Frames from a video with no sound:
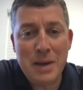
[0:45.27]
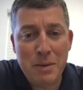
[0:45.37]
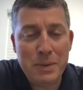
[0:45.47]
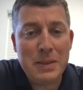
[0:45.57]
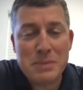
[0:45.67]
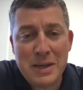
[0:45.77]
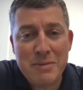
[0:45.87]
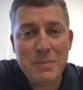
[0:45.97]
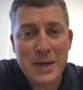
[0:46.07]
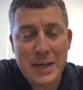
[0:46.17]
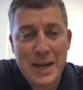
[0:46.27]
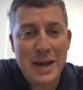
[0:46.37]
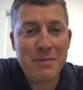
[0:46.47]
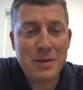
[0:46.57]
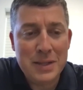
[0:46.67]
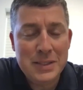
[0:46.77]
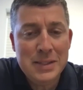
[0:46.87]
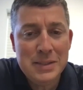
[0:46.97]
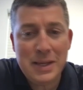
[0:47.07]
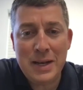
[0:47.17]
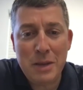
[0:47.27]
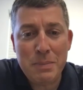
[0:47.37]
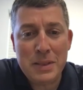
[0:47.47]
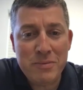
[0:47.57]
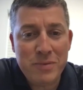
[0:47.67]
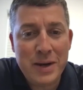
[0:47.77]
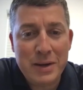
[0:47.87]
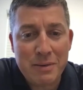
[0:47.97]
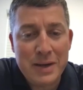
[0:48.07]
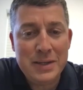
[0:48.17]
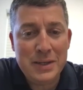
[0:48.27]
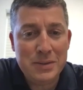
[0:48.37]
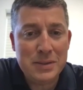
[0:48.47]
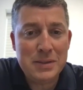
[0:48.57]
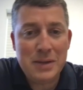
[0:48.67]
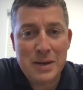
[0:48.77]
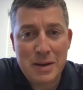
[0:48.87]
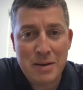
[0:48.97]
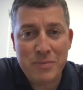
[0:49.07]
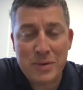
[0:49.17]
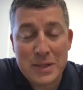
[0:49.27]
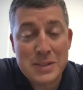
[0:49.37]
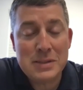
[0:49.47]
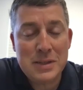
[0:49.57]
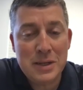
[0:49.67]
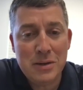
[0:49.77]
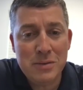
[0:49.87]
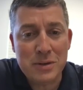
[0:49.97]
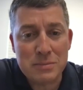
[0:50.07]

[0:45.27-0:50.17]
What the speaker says: helping them save money, get out of their leases, and helping them find great deals for leases to take over.